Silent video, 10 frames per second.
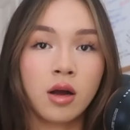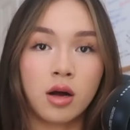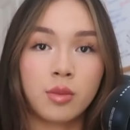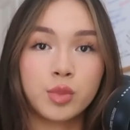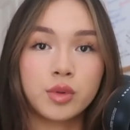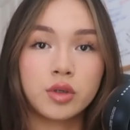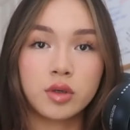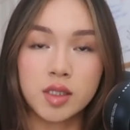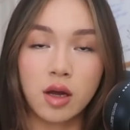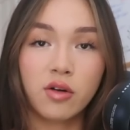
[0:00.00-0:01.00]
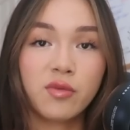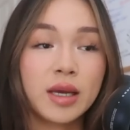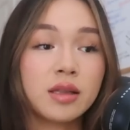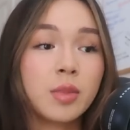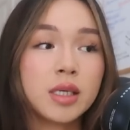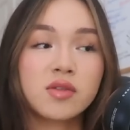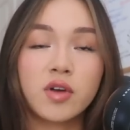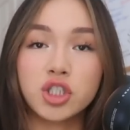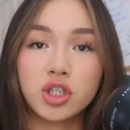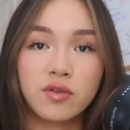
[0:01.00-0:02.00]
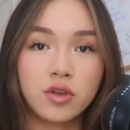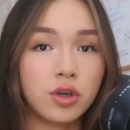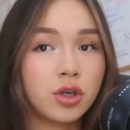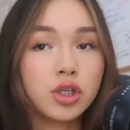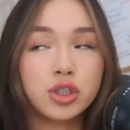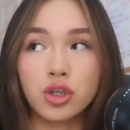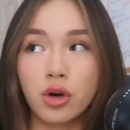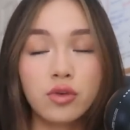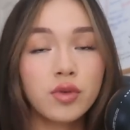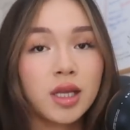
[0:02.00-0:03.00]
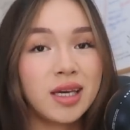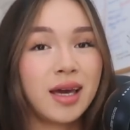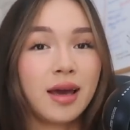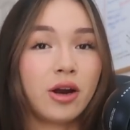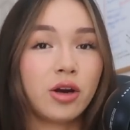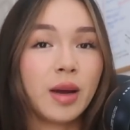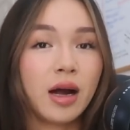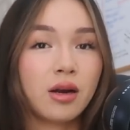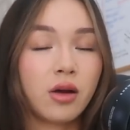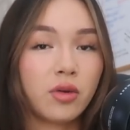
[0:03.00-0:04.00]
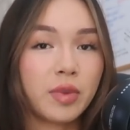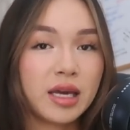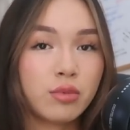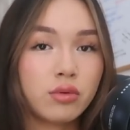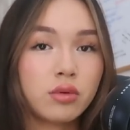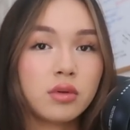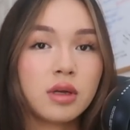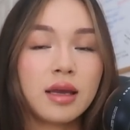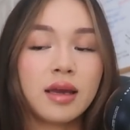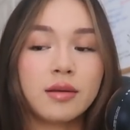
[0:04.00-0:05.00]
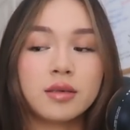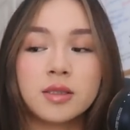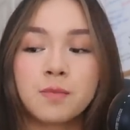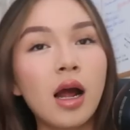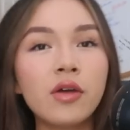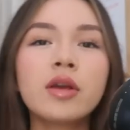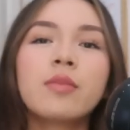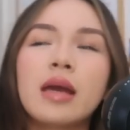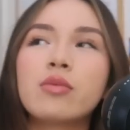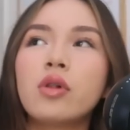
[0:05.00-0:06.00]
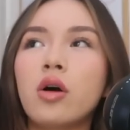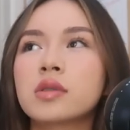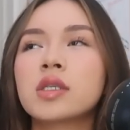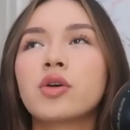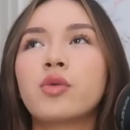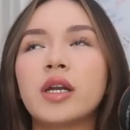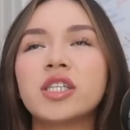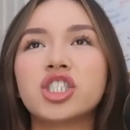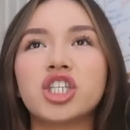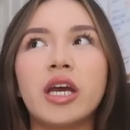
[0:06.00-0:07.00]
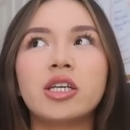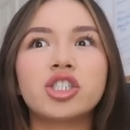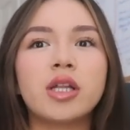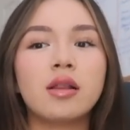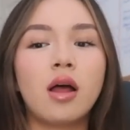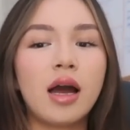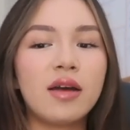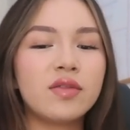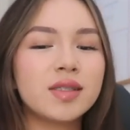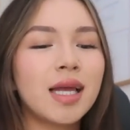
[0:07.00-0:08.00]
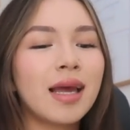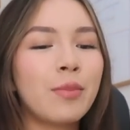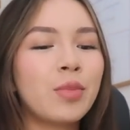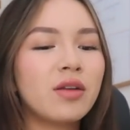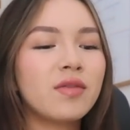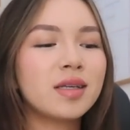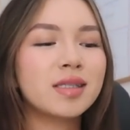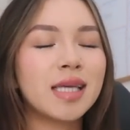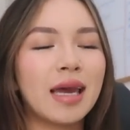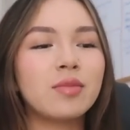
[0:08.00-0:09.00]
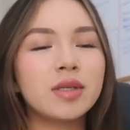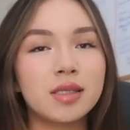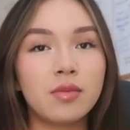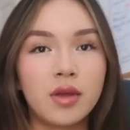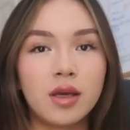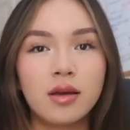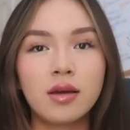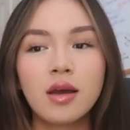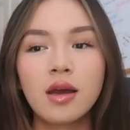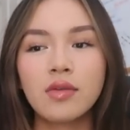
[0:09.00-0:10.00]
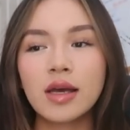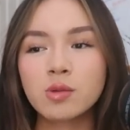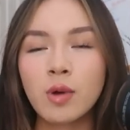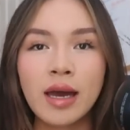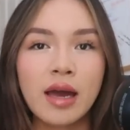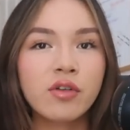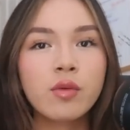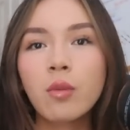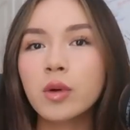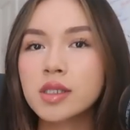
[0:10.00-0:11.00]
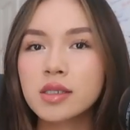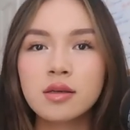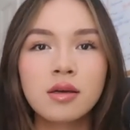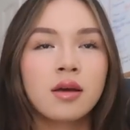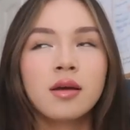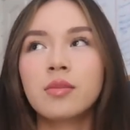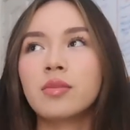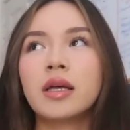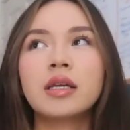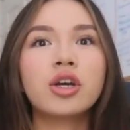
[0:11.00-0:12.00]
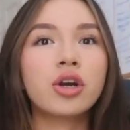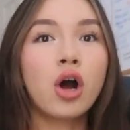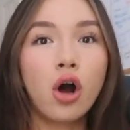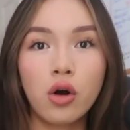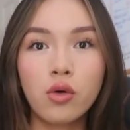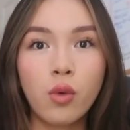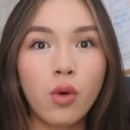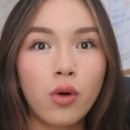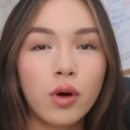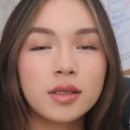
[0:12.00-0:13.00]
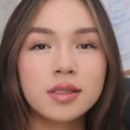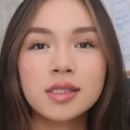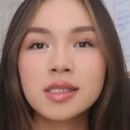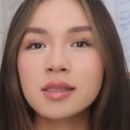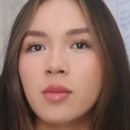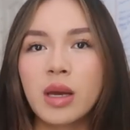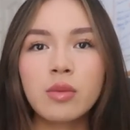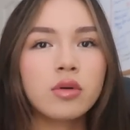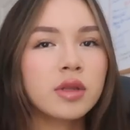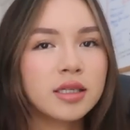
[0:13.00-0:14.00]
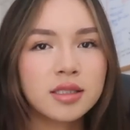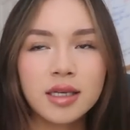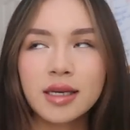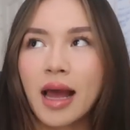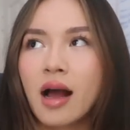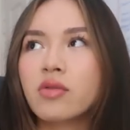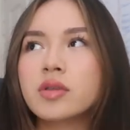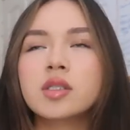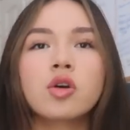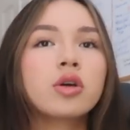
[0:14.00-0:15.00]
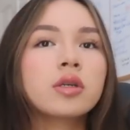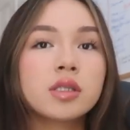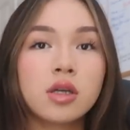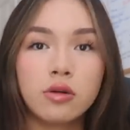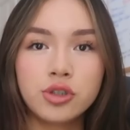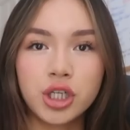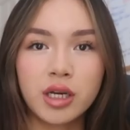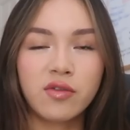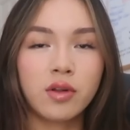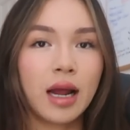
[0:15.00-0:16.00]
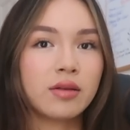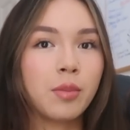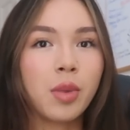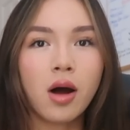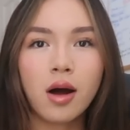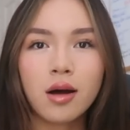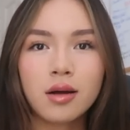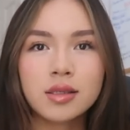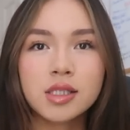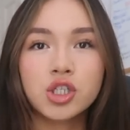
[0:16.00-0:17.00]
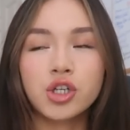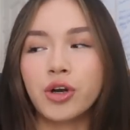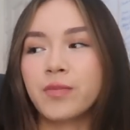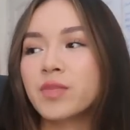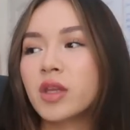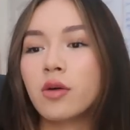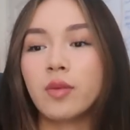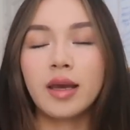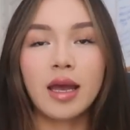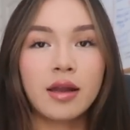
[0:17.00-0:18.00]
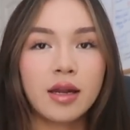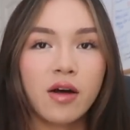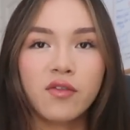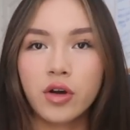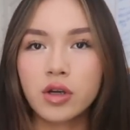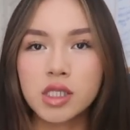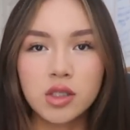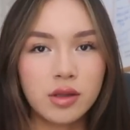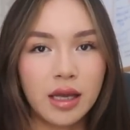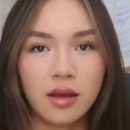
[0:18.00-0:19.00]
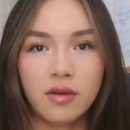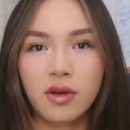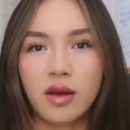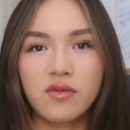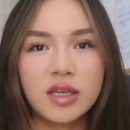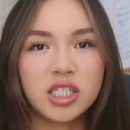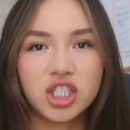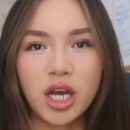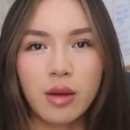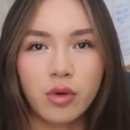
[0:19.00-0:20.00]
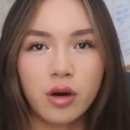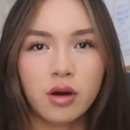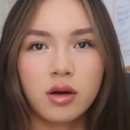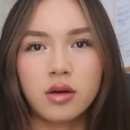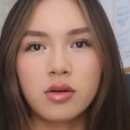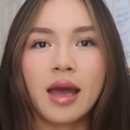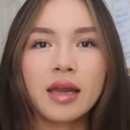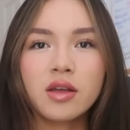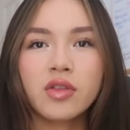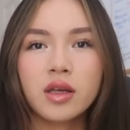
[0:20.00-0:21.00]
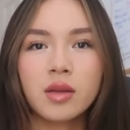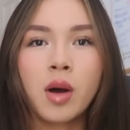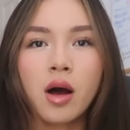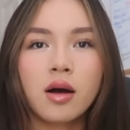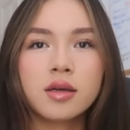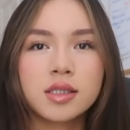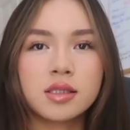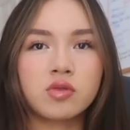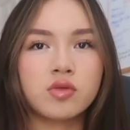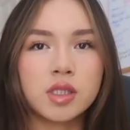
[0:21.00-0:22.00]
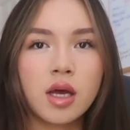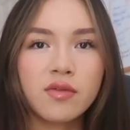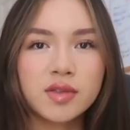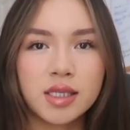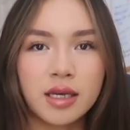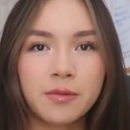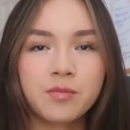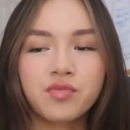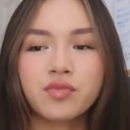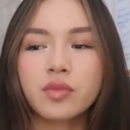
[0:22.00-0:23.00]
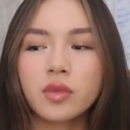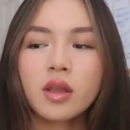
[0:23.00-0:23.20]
up yourself, being the best version of you, you don't really care about other people. And I think people also wanting to change their life, it's like a bit of an escapism thing. That's why everyone wants to bloody go to Hogwarts. People on the internet now, they're so nostalgic for like the past, you know. We edit our photos to look like a vintage camera. Anything in the past is resurfacing